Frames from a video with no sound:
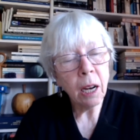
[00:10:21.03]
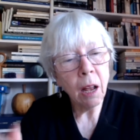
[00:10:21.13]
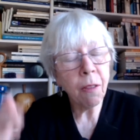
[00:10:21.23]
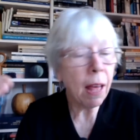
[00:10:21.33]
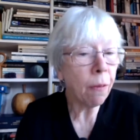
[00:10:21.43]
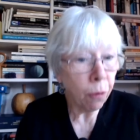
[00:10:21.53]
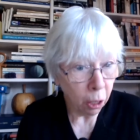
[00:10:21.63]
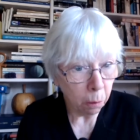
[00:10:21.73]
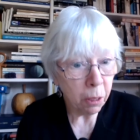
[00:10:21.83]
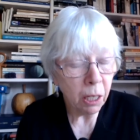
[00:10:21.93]
therefore, the
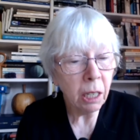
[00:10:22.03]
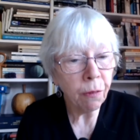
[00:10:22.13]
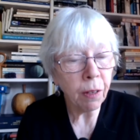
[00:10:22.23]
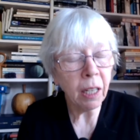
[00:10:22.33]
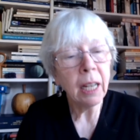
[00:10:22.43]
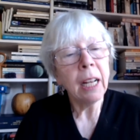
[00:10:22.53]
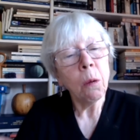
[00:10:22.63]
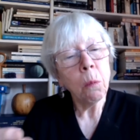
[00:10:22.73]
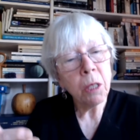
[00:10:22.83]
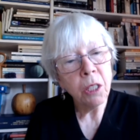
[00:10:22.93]
observer
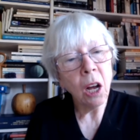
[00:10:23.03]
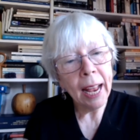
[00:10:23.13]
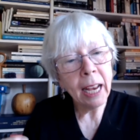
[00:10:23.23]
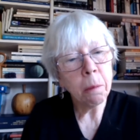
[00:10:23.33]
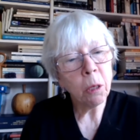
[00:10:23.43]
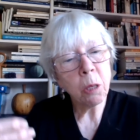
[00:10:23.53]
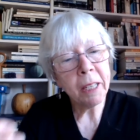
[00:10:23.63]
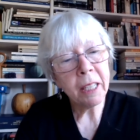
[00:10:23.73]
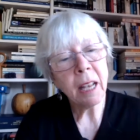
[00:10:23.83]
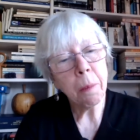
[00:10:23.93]
was not able to be
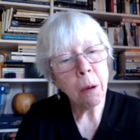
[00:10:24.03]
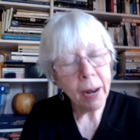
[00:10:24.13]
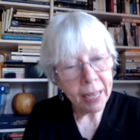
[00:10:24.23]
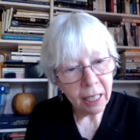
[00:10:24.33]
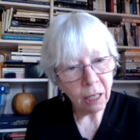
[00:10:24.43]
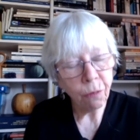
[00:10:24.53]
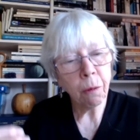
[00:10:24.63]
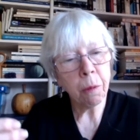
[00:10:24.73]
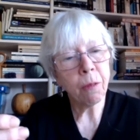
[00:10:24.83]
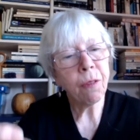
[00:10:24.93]
separated
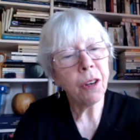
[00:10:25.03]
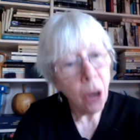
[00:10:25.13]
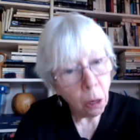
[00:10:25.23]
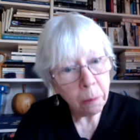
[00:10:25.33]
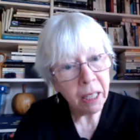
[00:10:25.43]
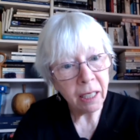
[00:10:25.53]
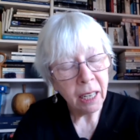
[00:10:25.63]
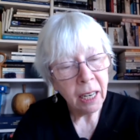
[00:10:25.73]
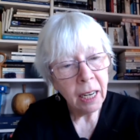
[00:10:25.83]
from the phenomenon